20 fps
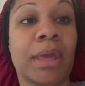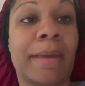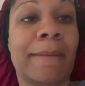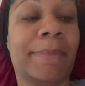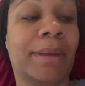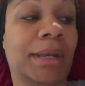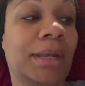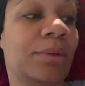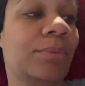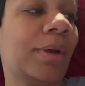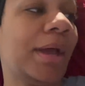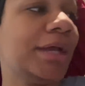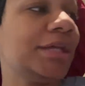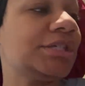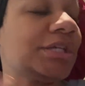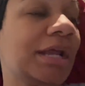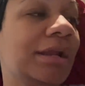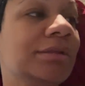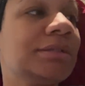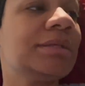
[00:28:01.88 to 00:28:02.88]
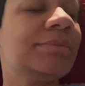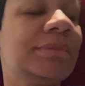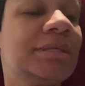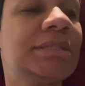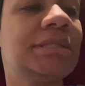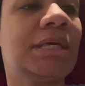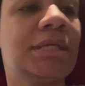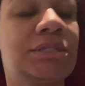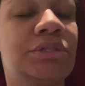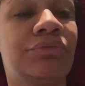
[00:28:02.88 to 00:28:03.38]
But anyway, shout out to Miss
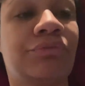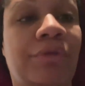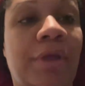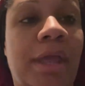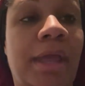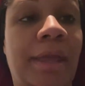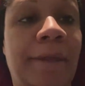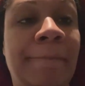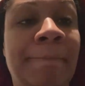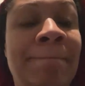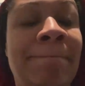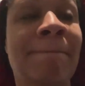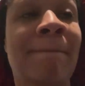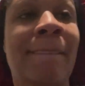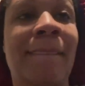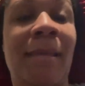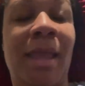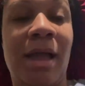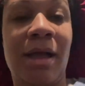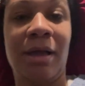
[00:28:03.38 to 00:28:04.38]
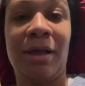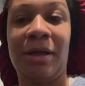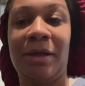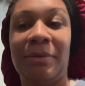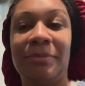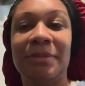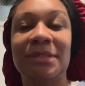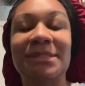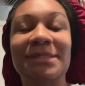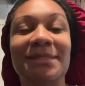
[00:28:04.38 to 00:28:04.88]
Desiree.
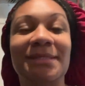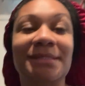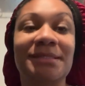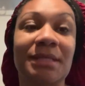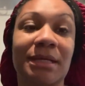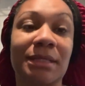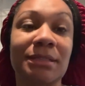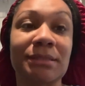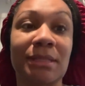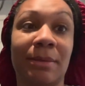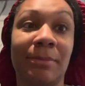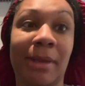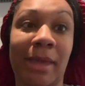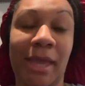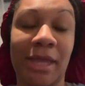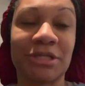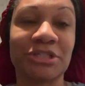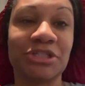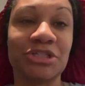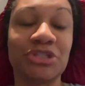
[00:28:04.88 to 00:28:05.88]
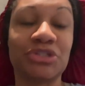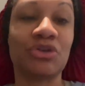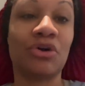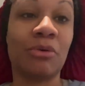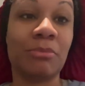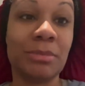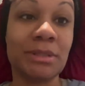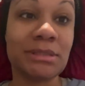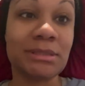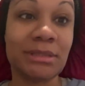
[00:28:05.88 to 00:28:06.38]
This is the second time I actually saw
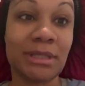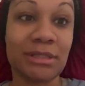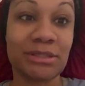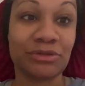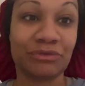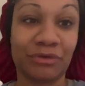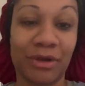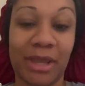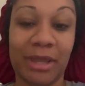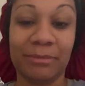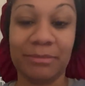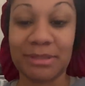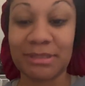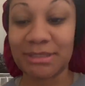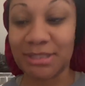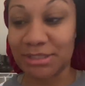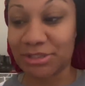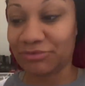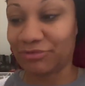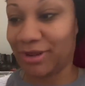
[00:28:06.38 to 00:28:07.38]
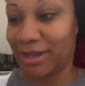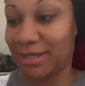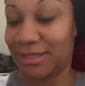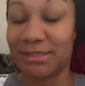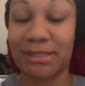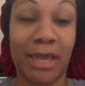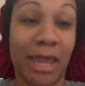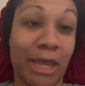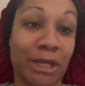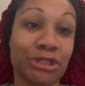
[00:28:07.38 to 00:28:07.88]
Miss Desiree. Miss Desiree
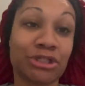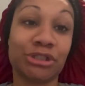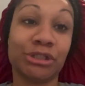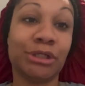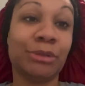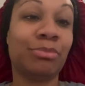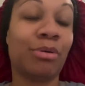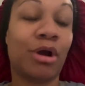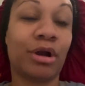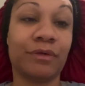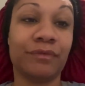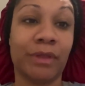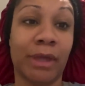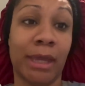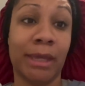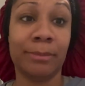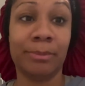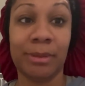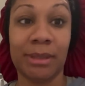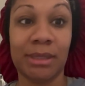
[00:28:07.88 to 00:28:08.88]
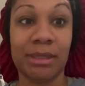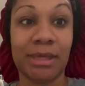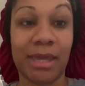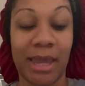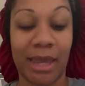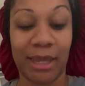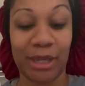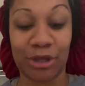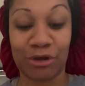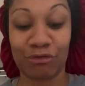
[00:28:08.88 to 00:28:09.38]
is actually part of the AP
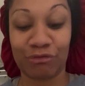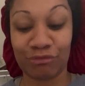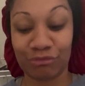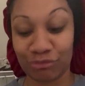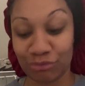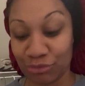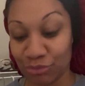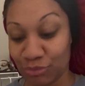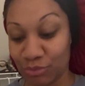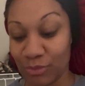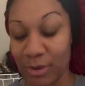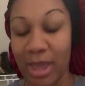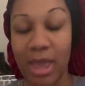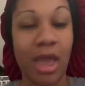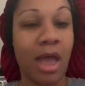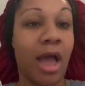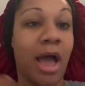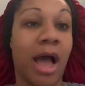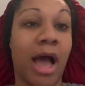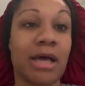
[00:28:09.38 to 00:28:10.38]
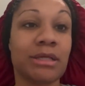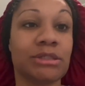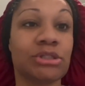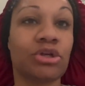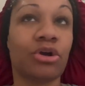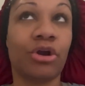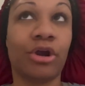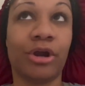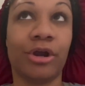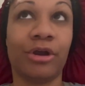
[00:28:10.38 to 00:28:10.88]
gang crew. I
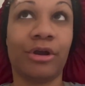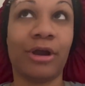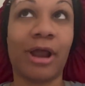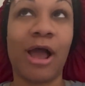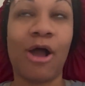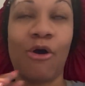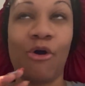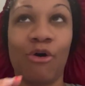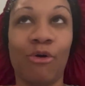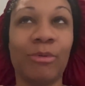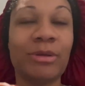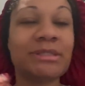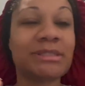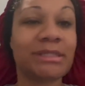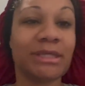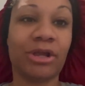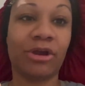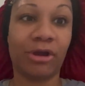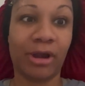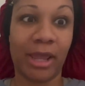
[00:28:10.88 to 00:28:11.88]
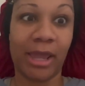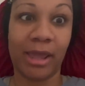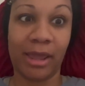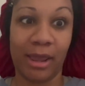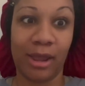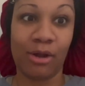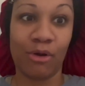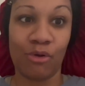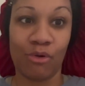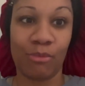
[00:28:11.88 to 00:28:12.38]
saw her. I always see her
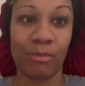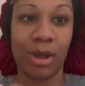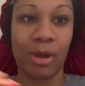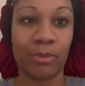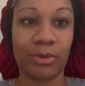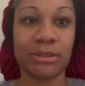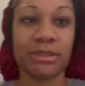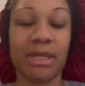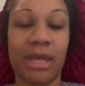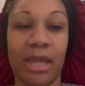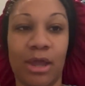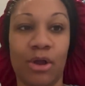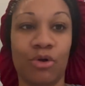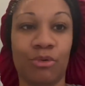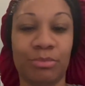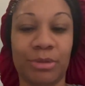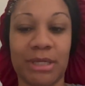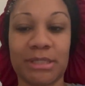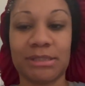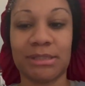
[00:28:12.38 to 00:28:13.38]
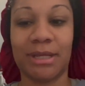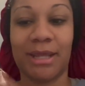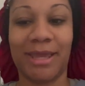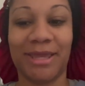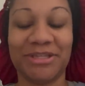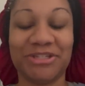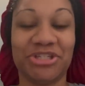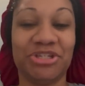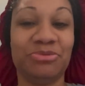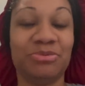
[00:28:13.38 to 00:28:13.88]
at home. I went to at home yesterday
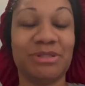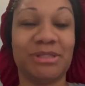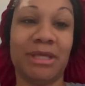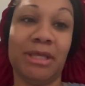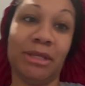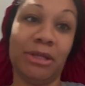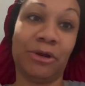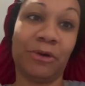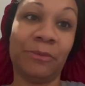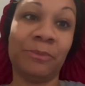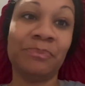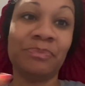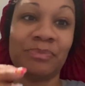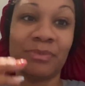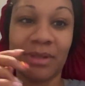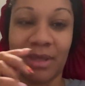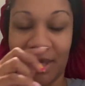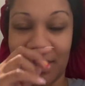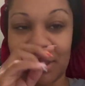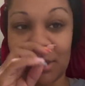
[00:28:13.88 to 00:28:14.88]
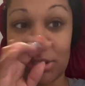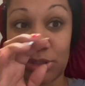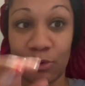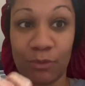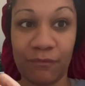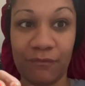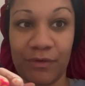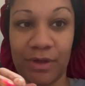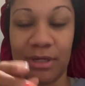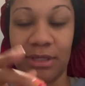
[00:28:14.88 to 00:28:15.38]
and she was in there. It's so
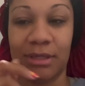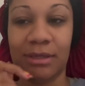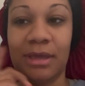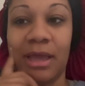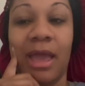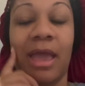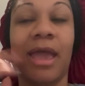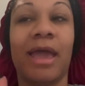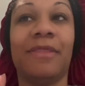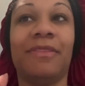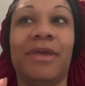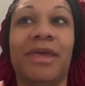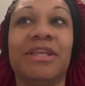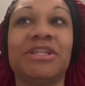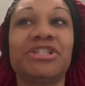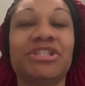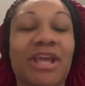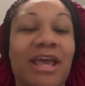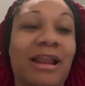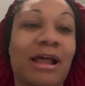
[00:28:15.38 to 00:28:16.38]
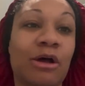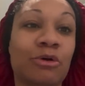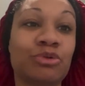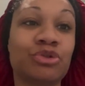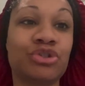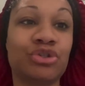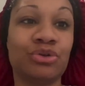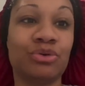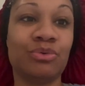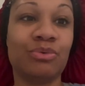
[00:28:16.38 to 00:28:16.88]
funny. And then shout out
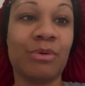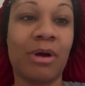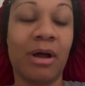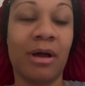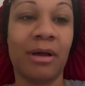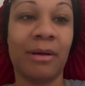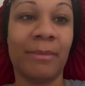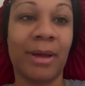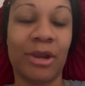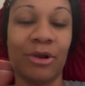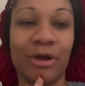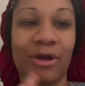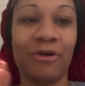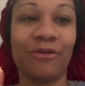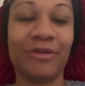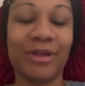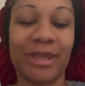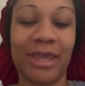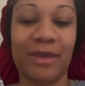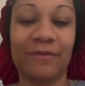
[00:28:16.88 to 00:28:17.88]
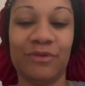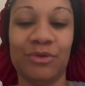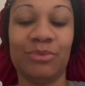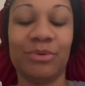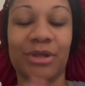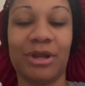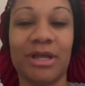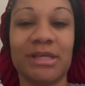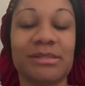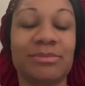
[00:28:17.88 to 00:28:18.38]
to... I know I already gave you and
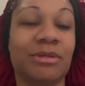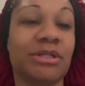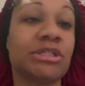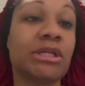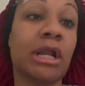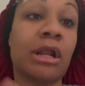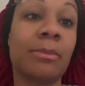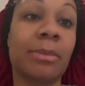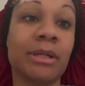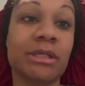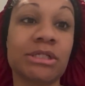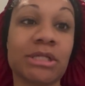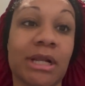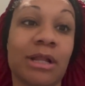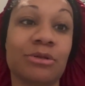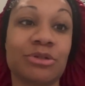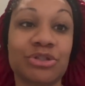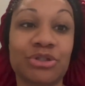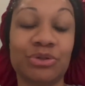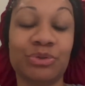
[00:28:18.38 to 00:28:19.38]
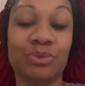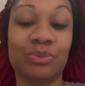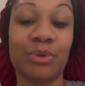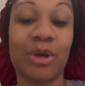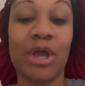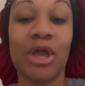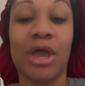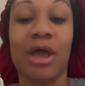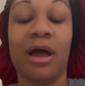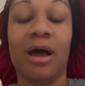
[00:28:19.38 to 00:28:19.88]
your husband a shout out, but a shout out to
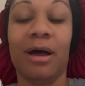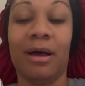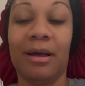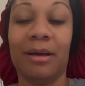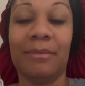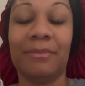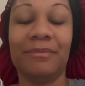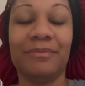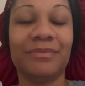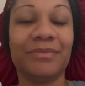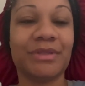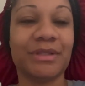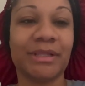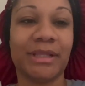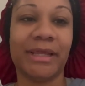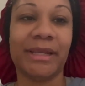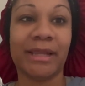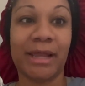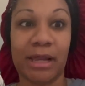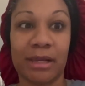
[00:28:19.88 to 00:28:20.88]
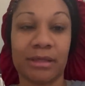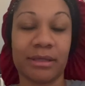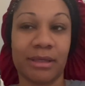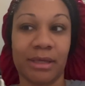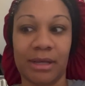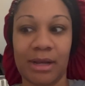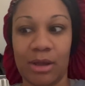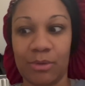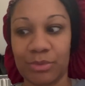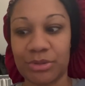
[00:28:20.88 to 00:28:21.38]
the lady.
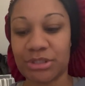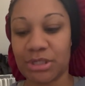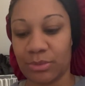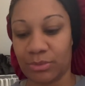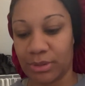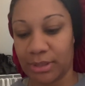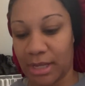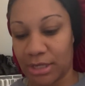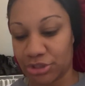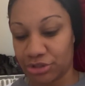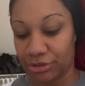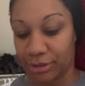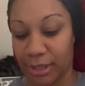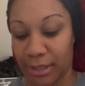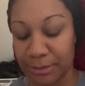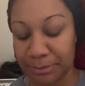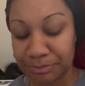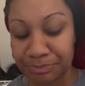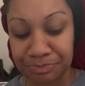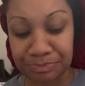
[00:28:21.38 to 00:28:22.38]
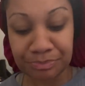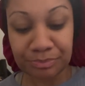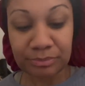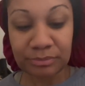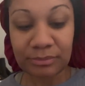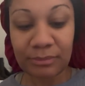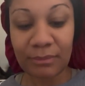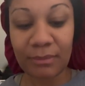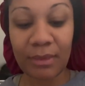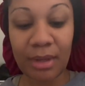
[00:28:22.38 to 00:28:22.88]
Again, I wish I would have got your name.
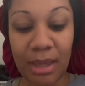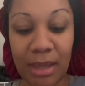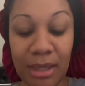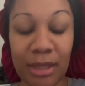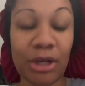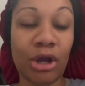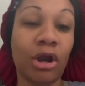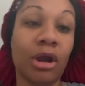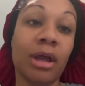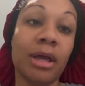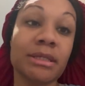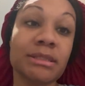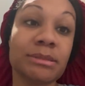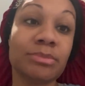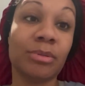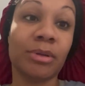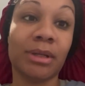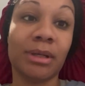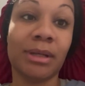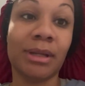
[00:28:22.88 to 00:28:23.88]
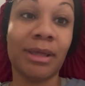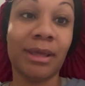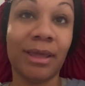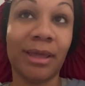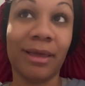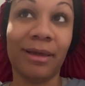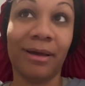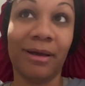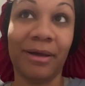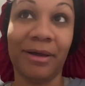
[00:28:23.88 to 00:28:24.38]
And her husband...
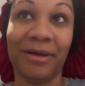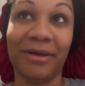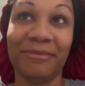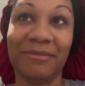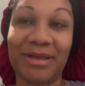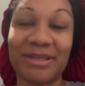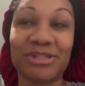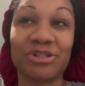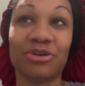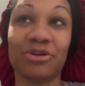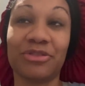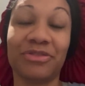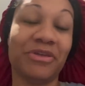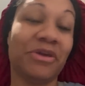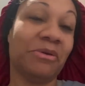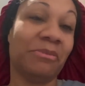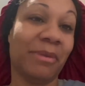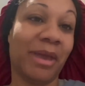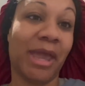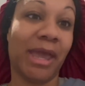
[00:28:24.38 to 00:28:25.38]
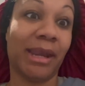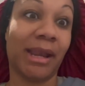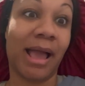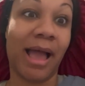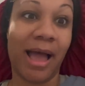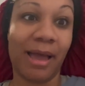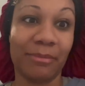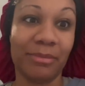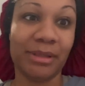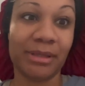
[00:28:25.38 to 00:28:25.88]
I saw them at
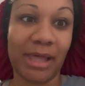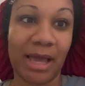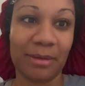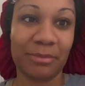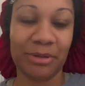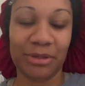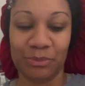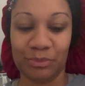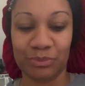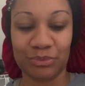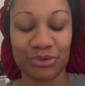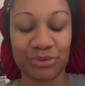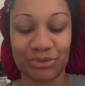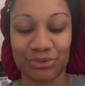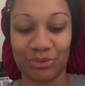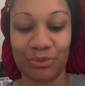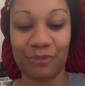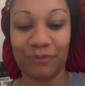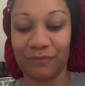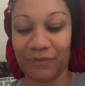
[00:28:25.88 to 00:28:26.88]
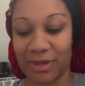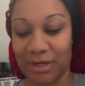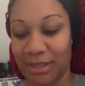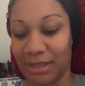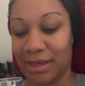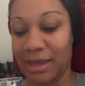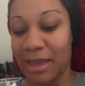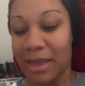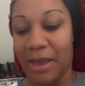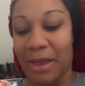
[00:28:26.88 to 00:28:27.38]
Hobby Lobby. So funny.